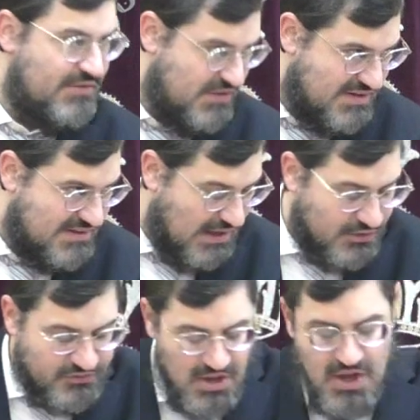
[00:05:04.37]
of the
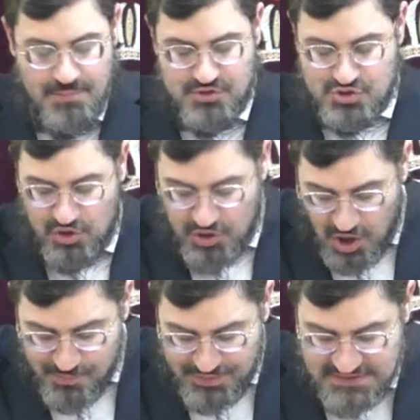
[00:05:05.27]
details, but the Shulchan
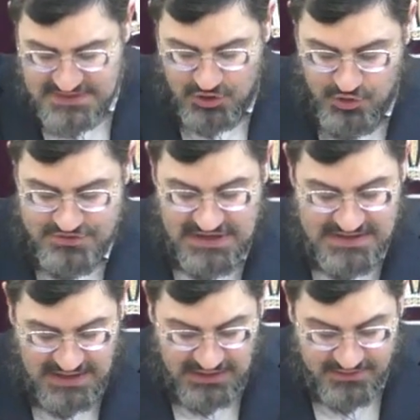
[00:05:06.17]
Aruch brings in Kuf
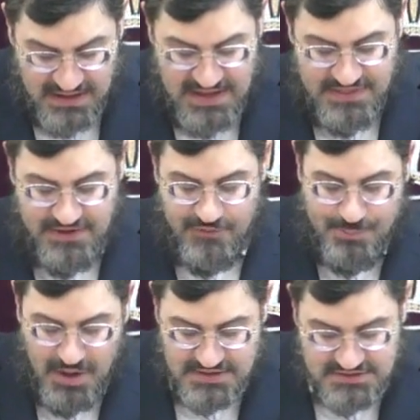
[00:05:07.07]
Tzadi Dalet that if a
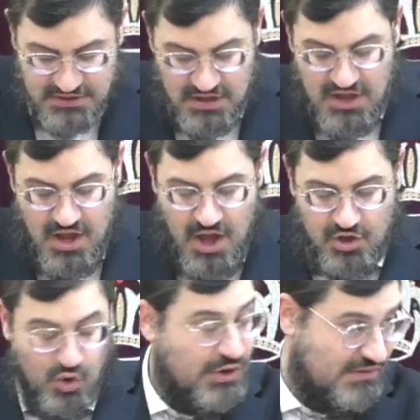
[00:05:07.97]
person,
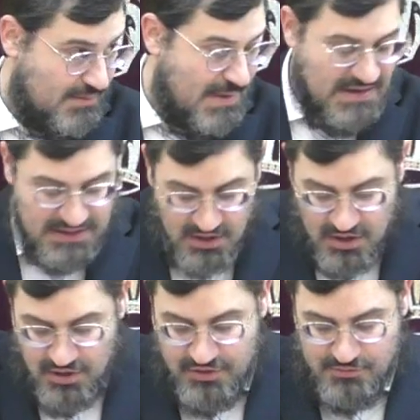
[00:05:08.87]
according to many,
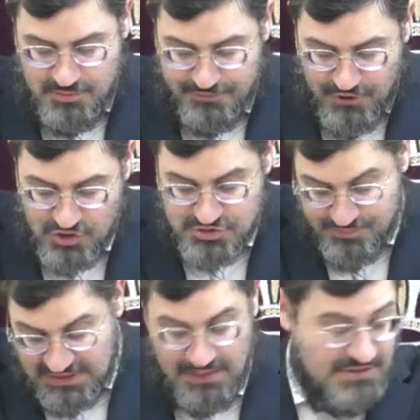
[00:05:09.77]
the Mefarshim
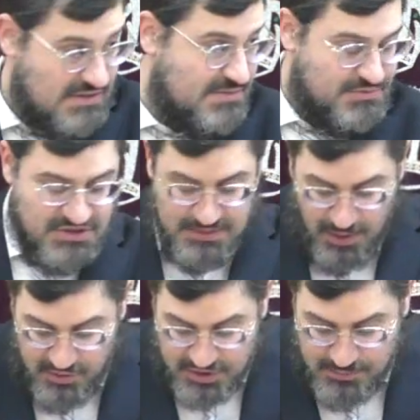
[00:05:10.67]
bring down, it's a
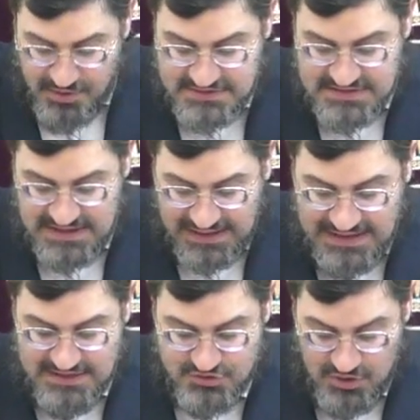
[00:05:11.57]
Gemara. The Gemara says,
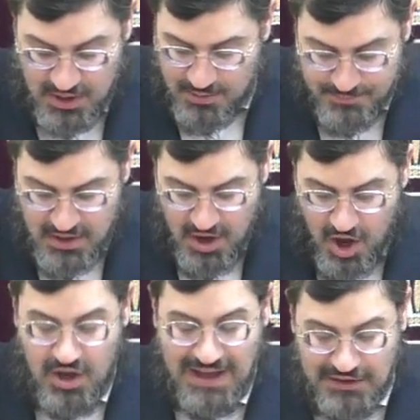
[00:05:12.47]

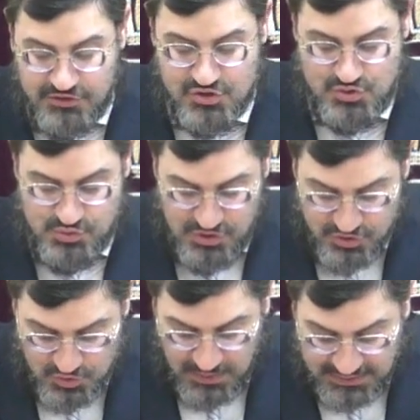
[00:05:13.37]
Achalta zu
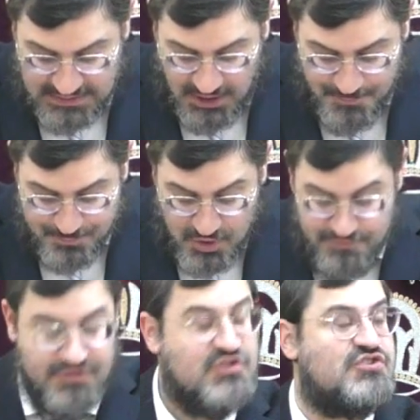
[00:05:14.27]
achila,
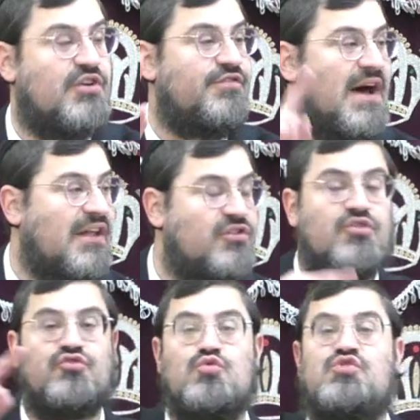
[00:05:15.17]

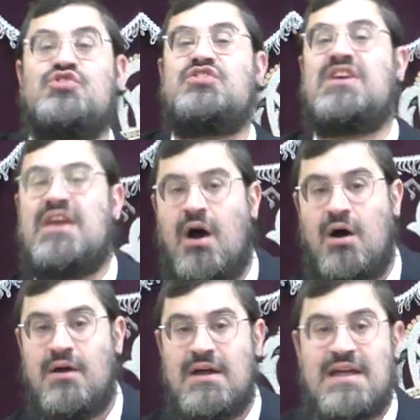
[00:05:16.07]
v'savato zu
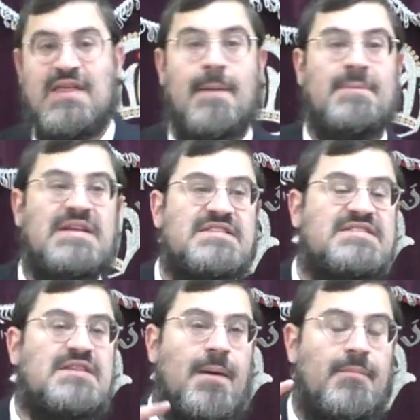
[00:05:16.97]
shtia. That means
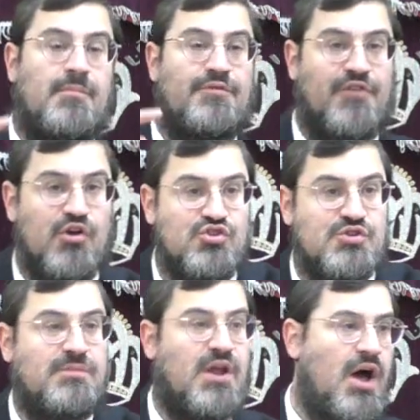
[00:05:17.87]
some
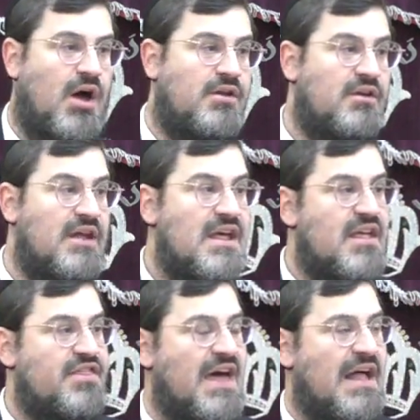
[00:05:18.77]
Mefarshim learn
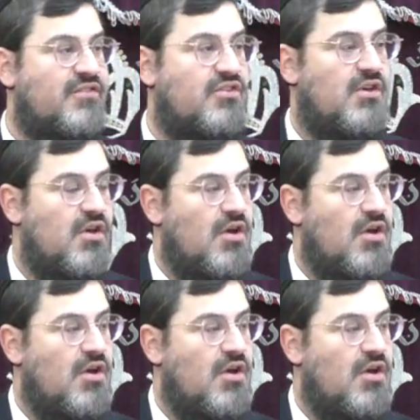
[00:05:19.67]
that